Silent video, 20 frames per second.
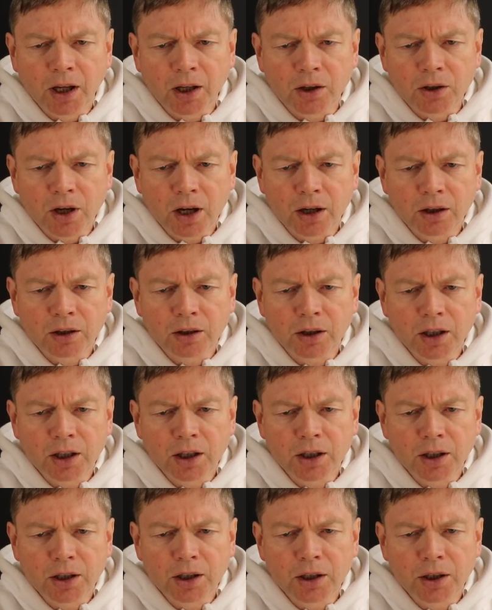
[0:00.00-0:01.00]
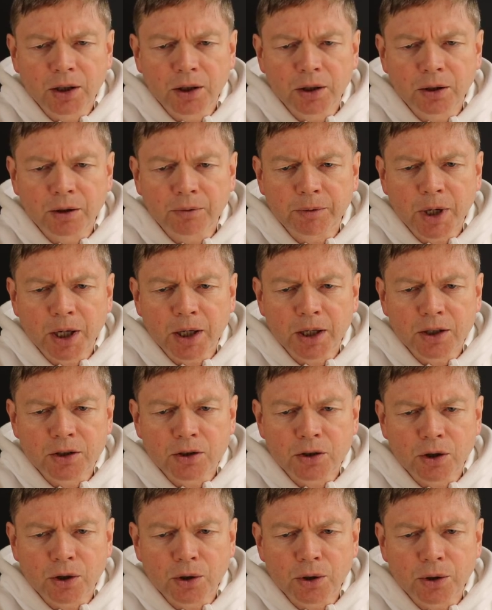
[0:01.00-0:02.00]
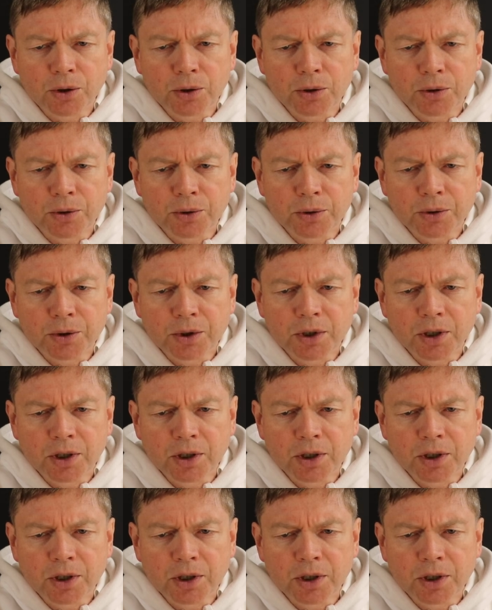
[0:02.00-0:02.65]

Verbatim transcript: and taken heed of my soul's